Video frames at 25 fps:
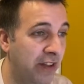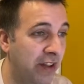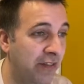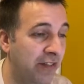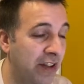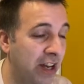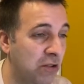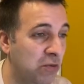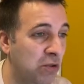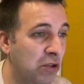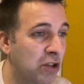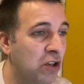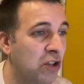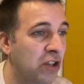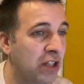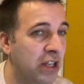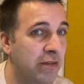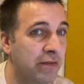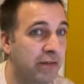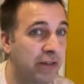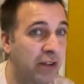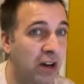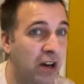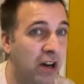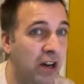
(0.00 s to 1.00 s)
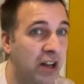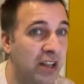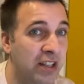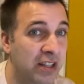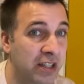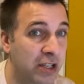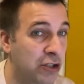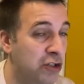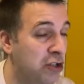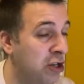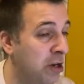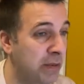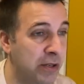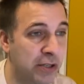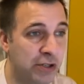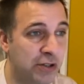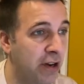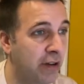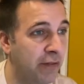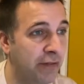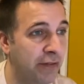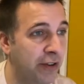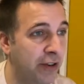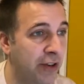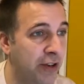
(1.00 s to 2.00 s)
If that's what you're looking for, this job is
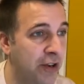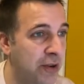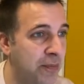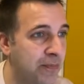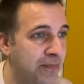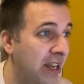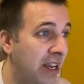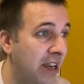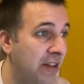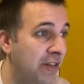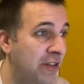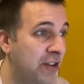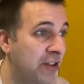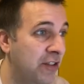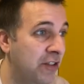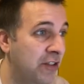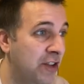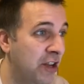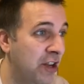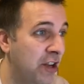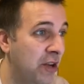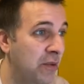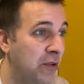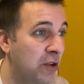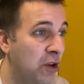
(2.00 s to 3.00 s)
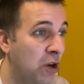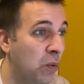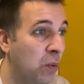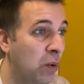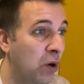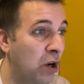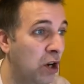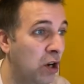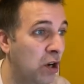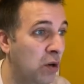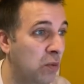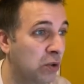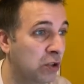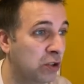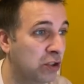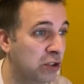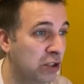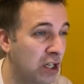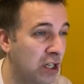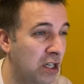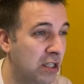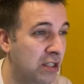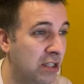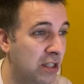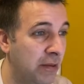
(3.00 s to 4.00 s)
not for you. If you do, your work will
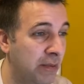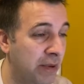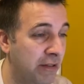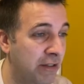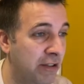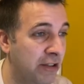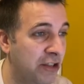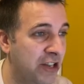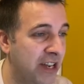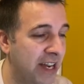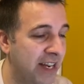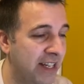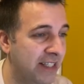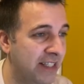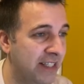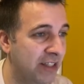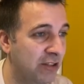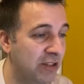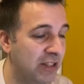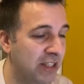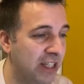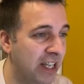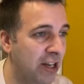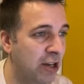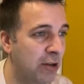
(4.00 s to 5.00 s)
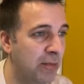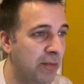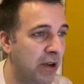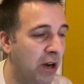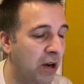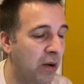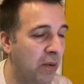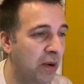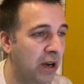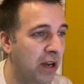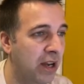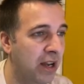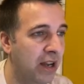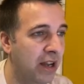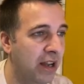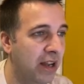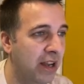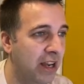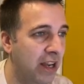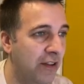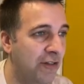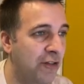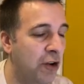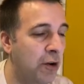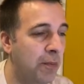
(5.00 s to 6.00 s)
certainly be rejected. So it's letting them know,
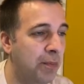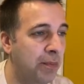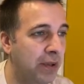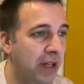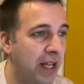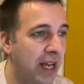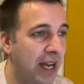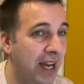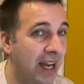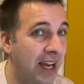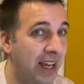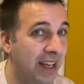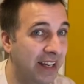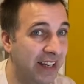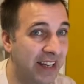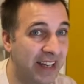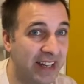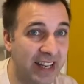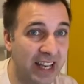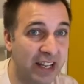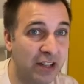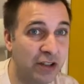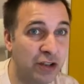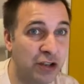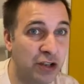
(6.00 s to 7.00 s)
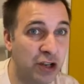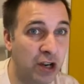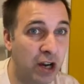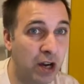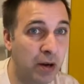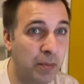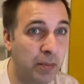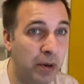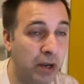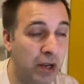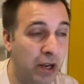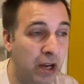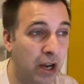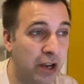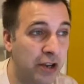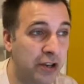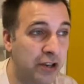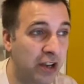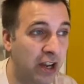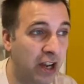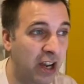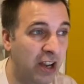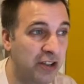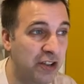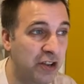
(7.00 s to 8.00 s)
if you apply and you get the job
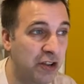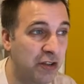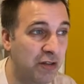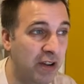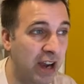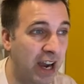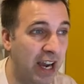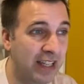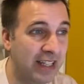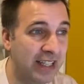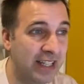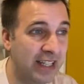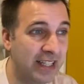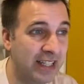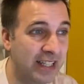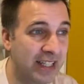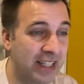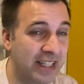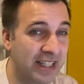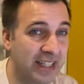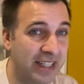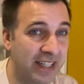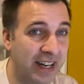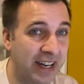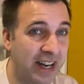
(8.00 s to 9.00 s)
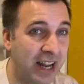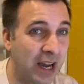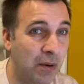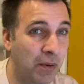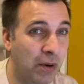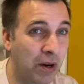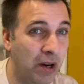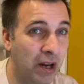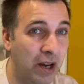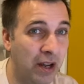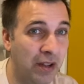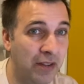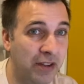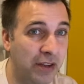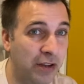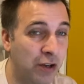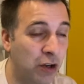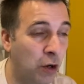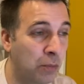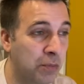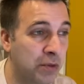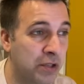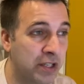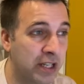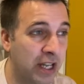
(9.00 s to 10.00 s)
and you write these lists in an hour and they're not
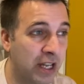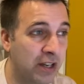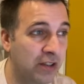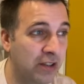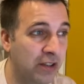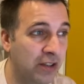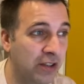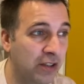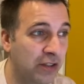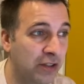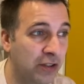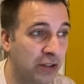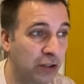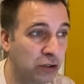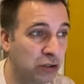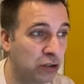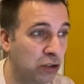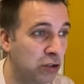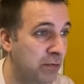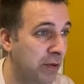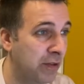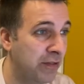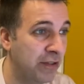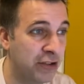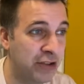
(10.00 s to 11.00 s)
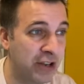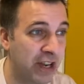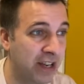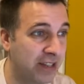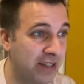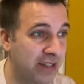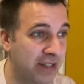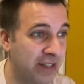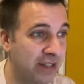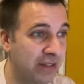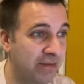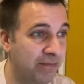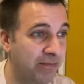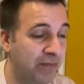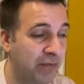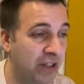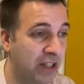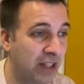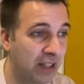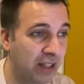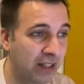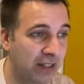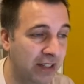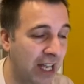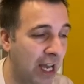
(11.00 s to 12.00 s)
up to standard, they'll just be rejected.
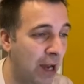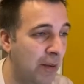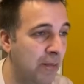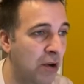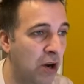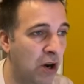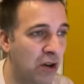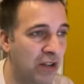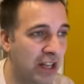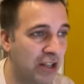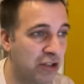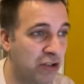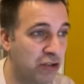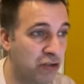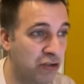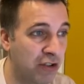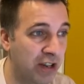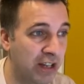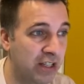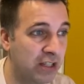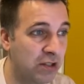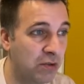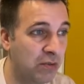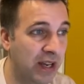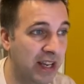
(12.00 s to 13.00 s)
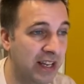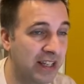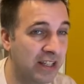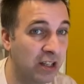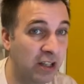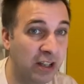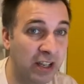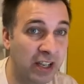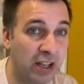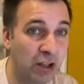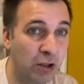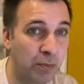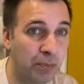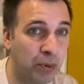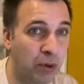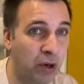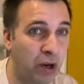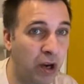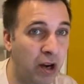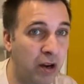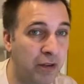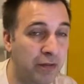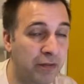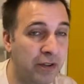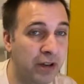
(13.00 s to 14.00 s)
Let them know that straight away, because it'll put
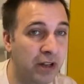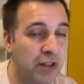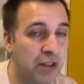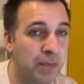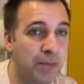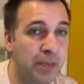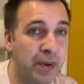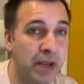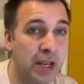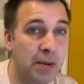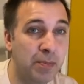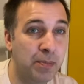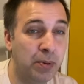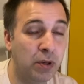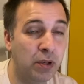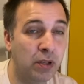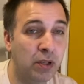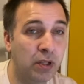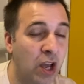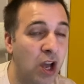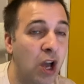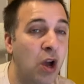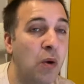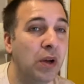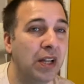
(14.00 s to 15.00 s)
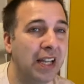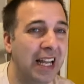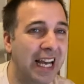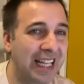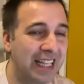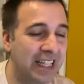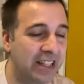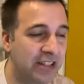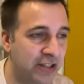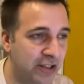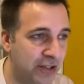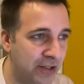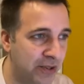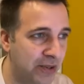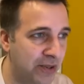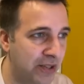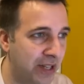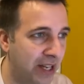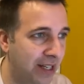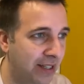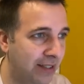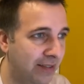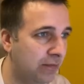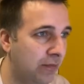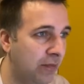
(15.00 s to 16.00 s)
off the people who are likely to do
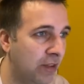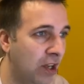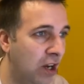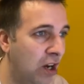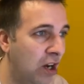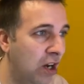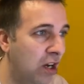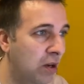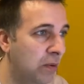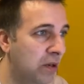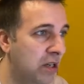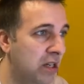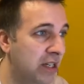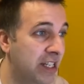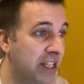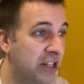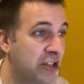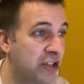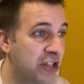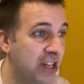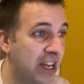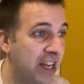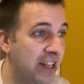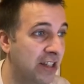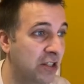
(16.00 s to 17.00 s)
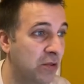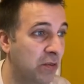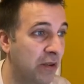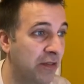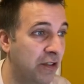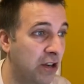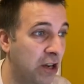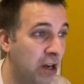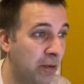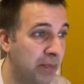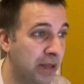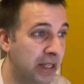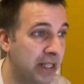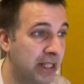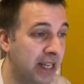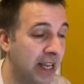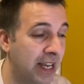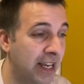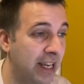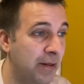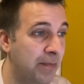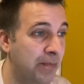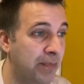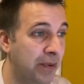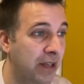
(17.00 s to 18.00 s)
that. All work is checked with
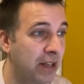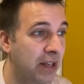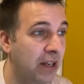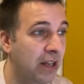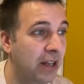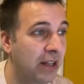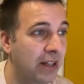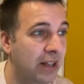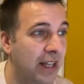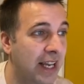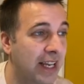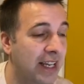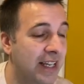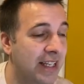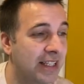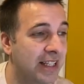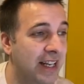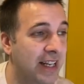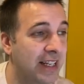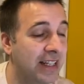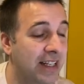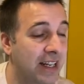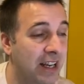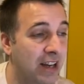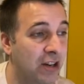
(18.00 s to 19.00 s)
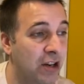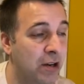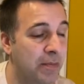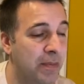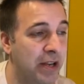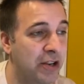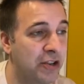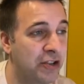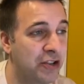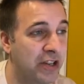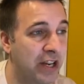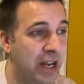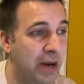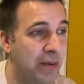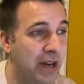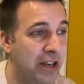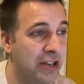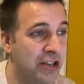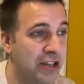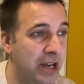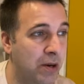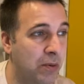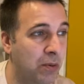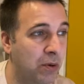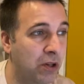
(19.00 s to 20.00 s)
Copyscape. Like I said, I'm going to mention how I
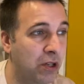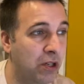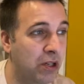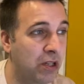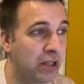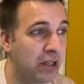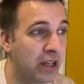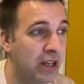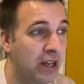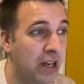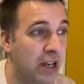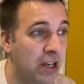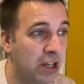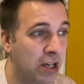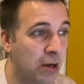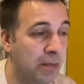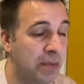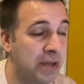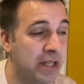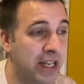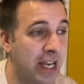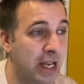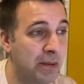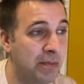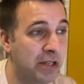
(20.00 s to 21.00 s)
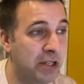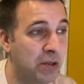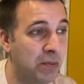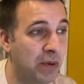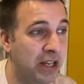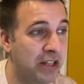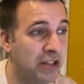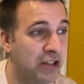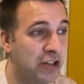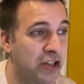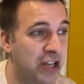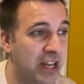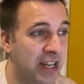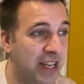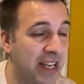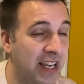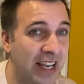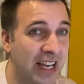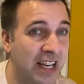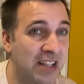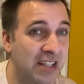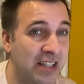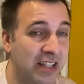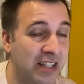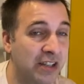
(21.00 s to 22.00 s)
check work. Copyscape is a way to check
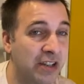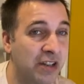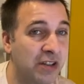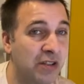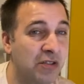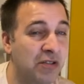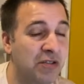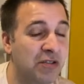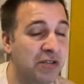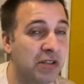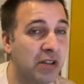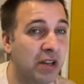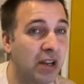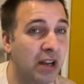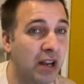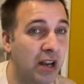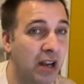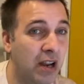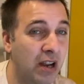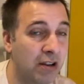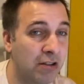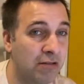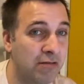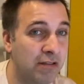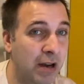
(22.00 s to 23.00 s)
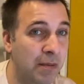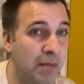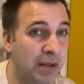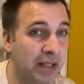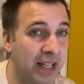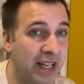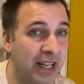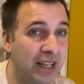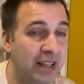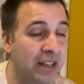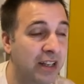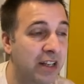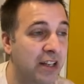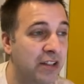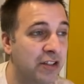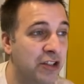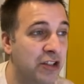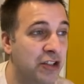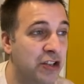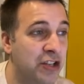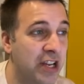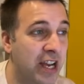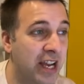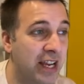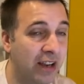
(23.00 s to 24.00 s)
it. I actually use Grammarly to
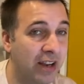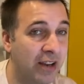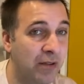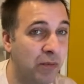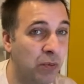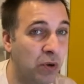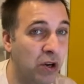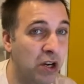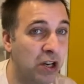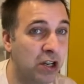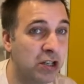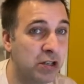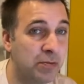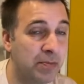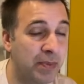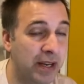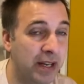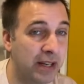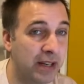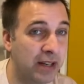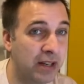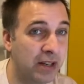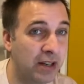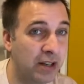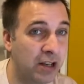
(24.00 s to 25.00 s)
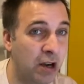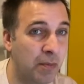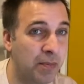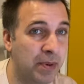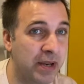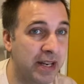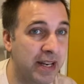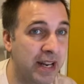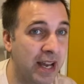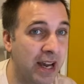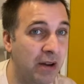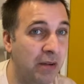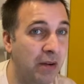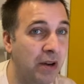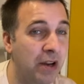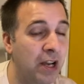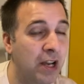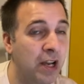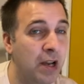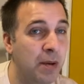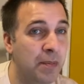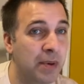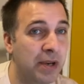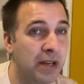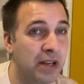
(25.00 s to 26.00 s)
check if work has been copied now,
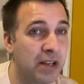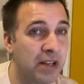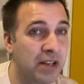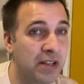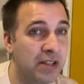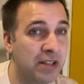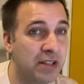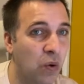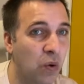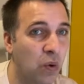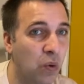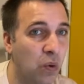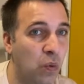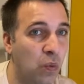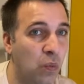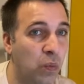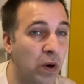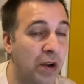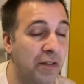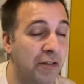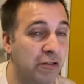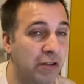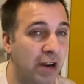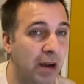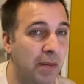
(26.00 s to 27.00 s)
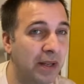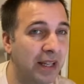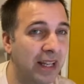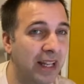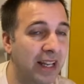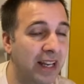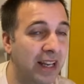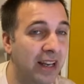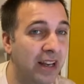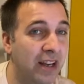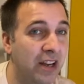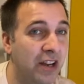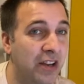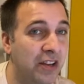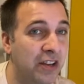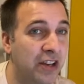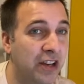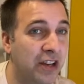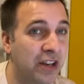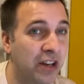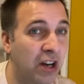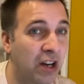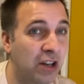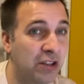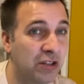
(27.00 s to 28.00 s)
because with Grammarly you
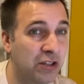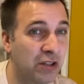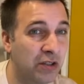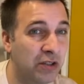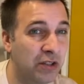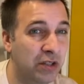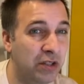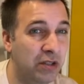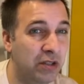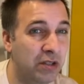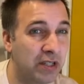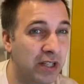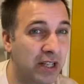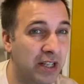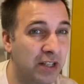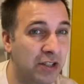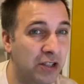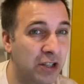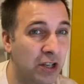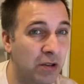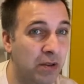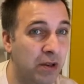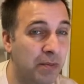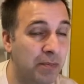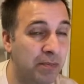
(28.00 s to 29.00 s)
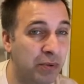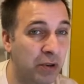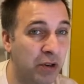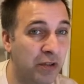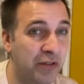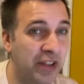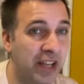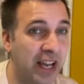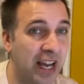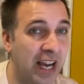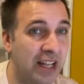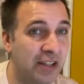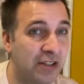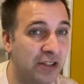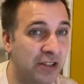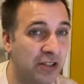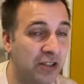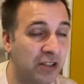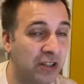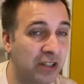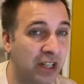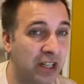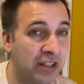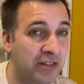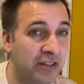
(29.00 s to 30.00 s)
can also use it to improve the
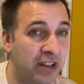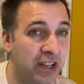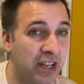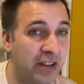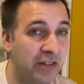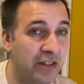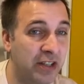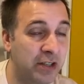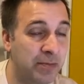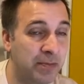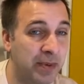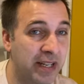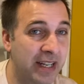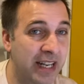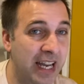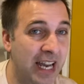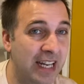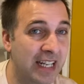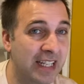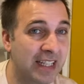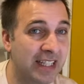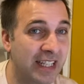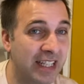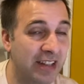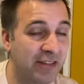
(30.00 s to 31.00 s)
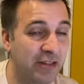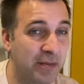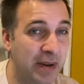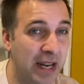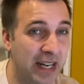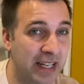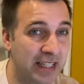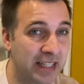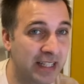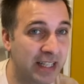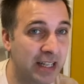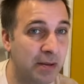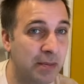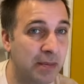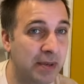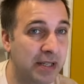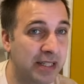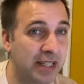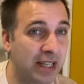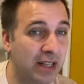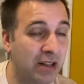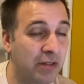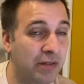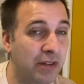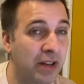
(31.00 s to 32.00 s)
article if it's been edited. If I'm editing it
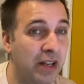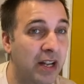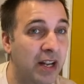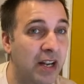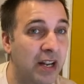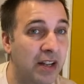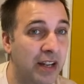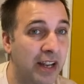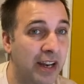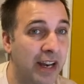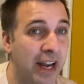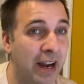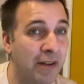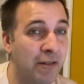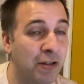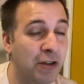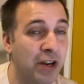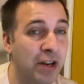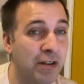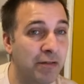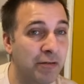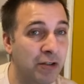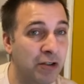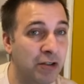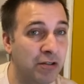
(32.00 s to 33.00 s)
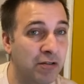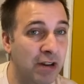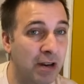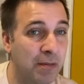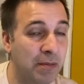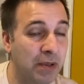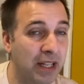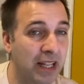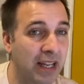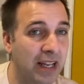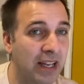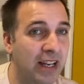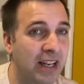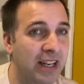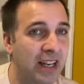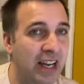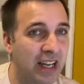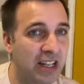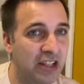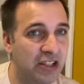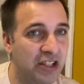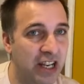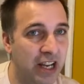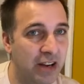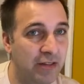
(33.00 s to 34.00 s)
myself, then I run it through Grammarly. I
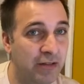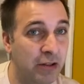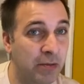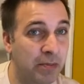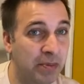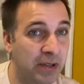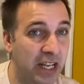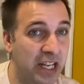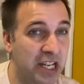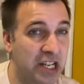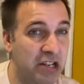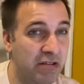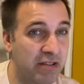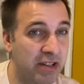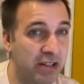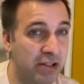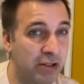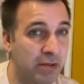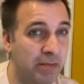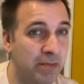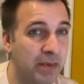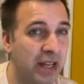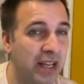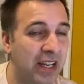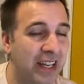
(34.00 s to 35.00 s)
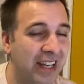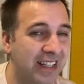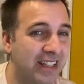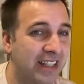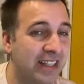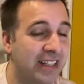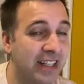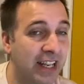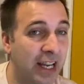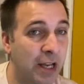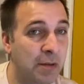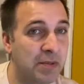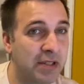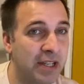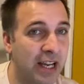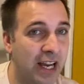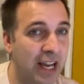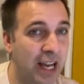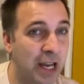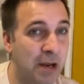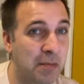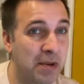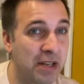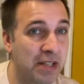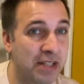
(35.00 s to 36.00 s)
can check through plagiarism at the same
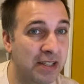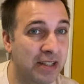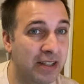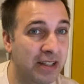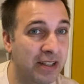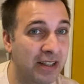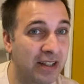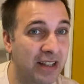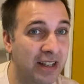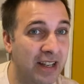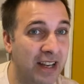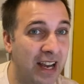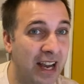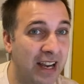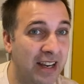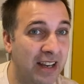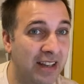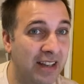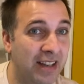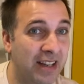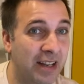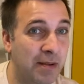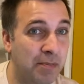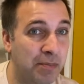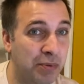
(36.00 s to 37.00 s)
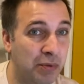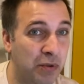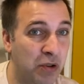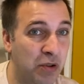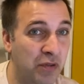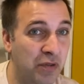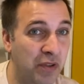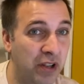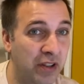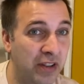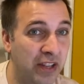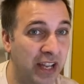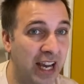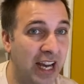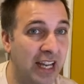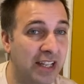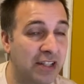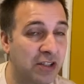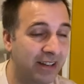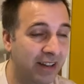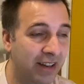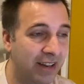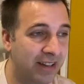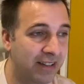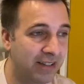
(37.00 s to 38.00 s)
time as that I can improve the
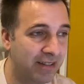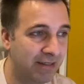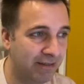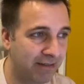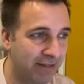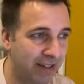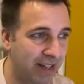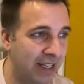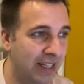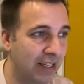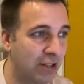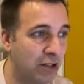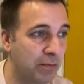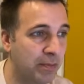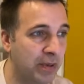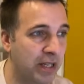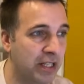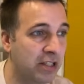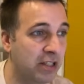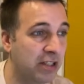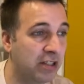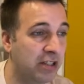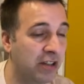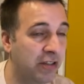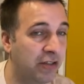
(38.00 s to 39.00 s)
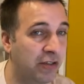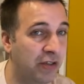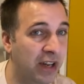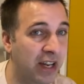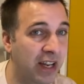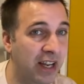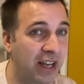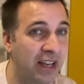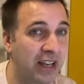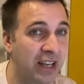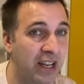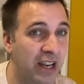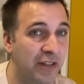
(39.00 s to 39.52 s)
article. It's a really good piece of software.